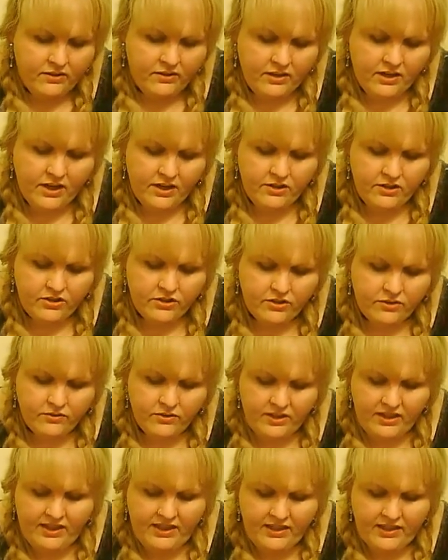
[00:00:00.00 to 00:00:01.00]
and you don't
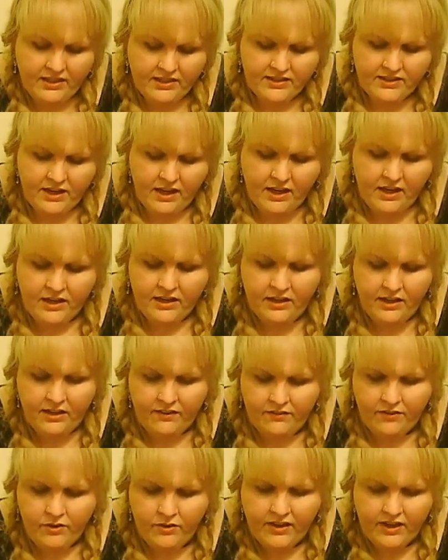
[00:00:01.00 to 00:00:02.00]
need a ton
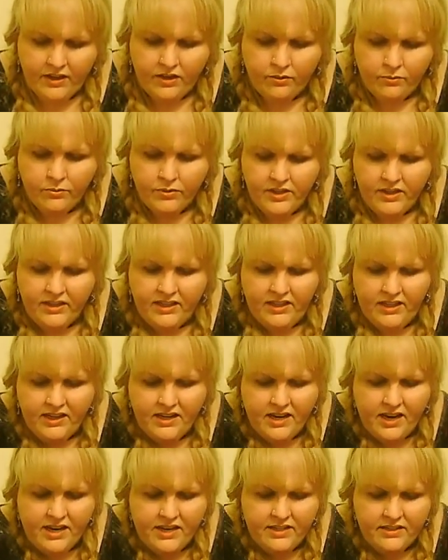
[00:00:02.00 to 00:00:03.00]
if you get a really
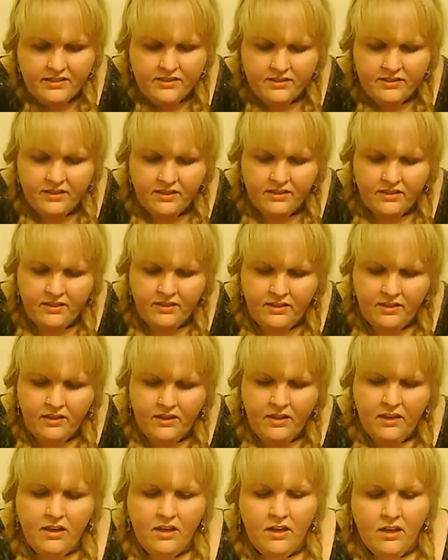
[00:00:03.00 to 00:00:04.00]
nice
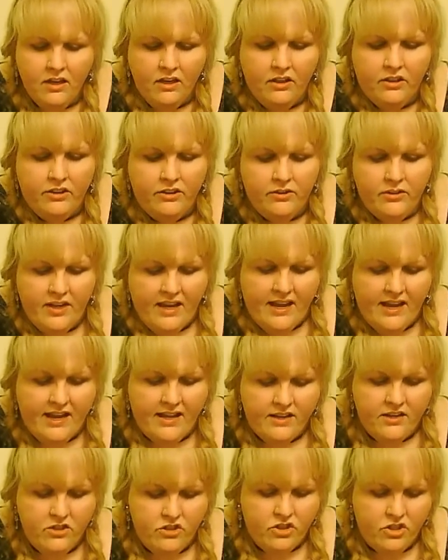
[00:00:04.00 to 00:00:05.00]
glued
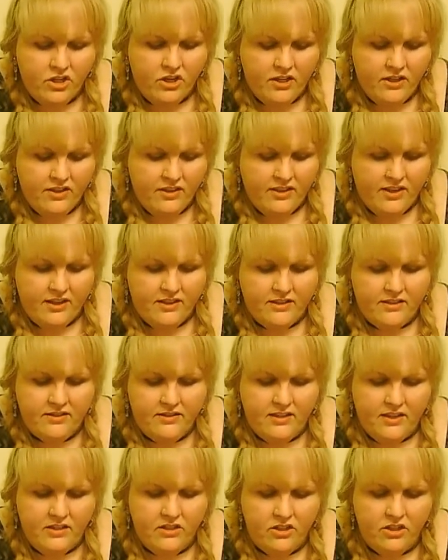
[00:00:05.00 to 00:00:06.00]
edge. Then the
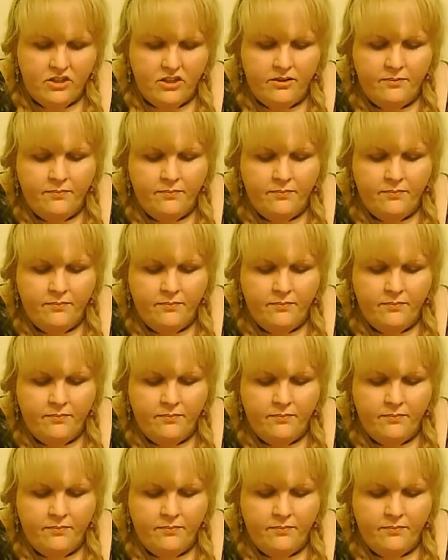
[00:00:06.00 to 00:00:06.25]
center,